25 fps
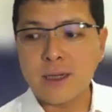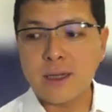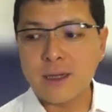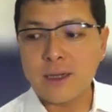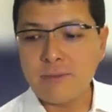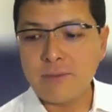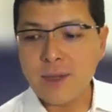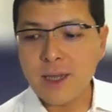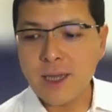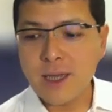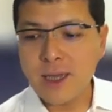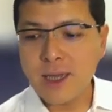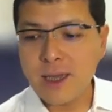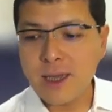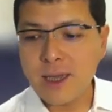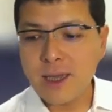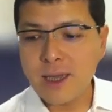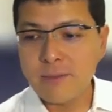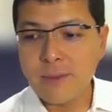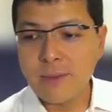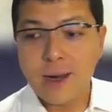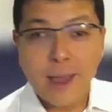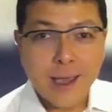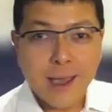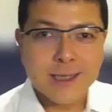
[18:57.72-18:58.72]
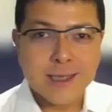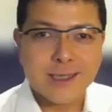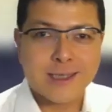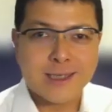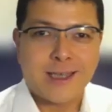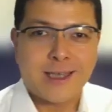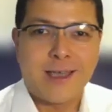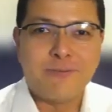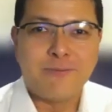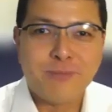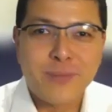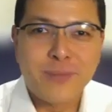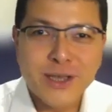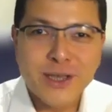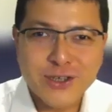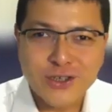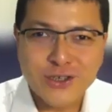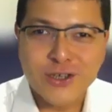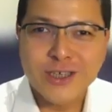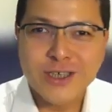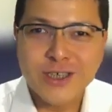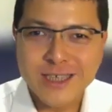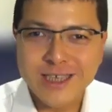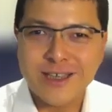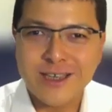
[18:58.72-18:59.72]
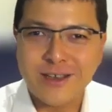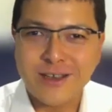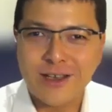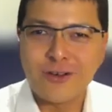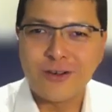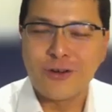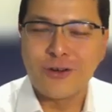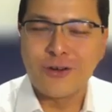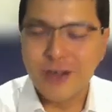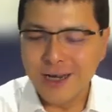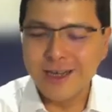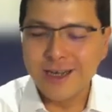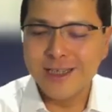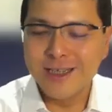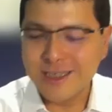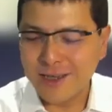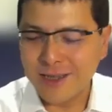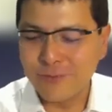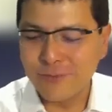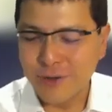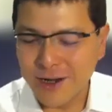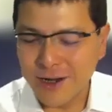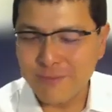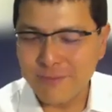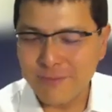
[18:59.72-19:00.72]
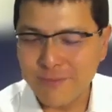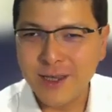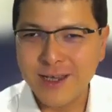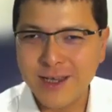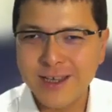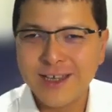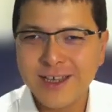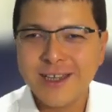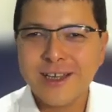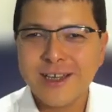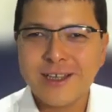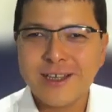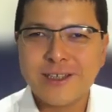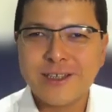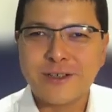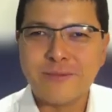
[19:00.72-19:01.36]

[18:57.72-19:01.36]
became less ambitious, or at least it would appear to